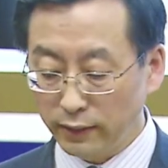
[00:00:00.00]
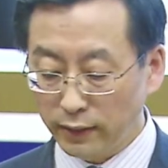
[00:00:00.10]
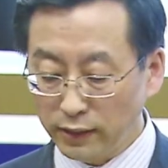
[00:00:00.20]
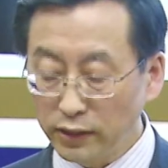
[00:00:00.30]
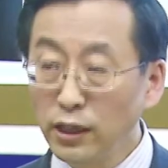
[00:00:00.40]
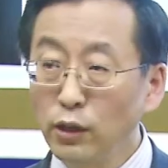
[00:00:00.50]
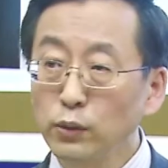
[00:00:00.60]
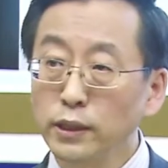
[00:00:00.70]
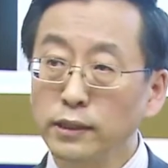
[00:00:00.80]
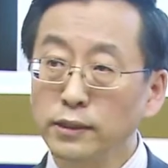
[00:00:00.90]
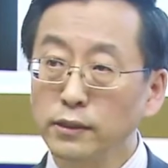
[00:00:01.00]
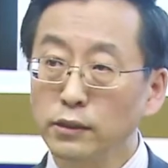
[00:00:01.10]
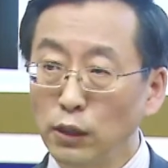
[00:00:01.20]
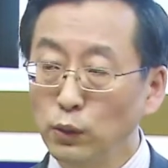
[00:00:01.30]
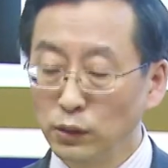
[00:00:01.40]
And nowadays, the
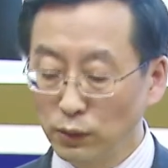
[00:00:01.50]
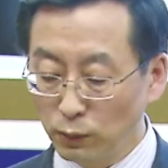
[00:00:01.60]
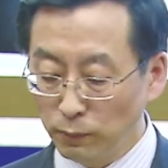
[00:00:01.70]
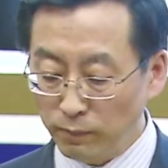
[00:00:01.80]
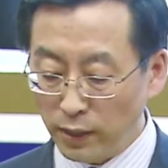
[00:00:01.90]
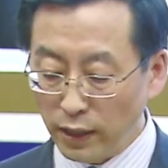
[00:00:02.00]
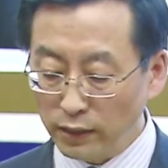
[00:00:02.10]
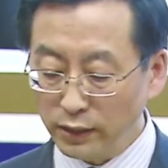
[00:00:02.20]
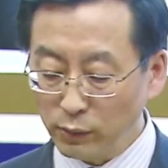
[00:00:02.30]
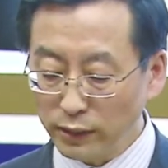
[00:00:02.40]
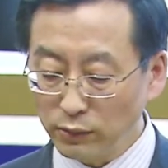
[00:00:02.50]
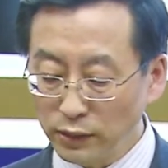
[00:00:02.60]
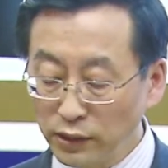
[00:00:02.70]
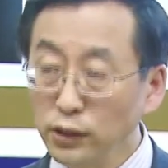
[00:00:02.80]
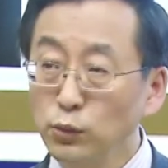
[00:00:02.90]
total undergraduate
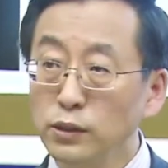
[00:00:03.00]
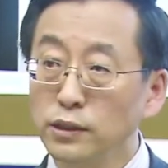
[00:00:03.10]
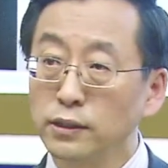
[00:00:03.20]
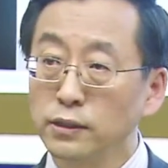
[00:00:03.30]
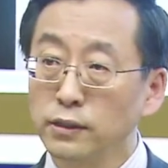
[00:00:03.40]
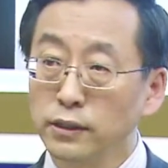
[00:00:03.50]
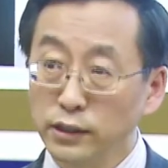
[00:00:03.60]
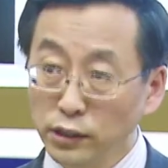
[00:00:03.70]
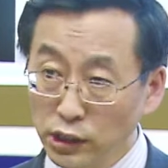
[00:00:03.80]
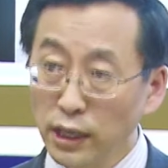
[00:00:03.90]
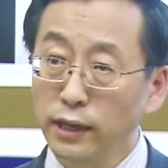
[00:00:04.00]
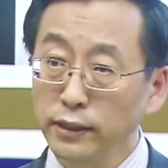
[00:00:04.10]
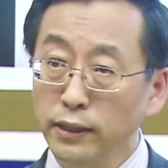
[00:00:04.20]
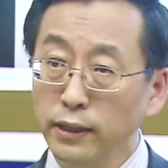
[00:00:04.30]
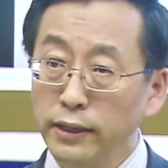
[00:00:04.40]
students in
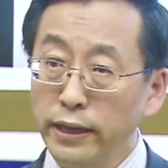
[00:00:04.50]
China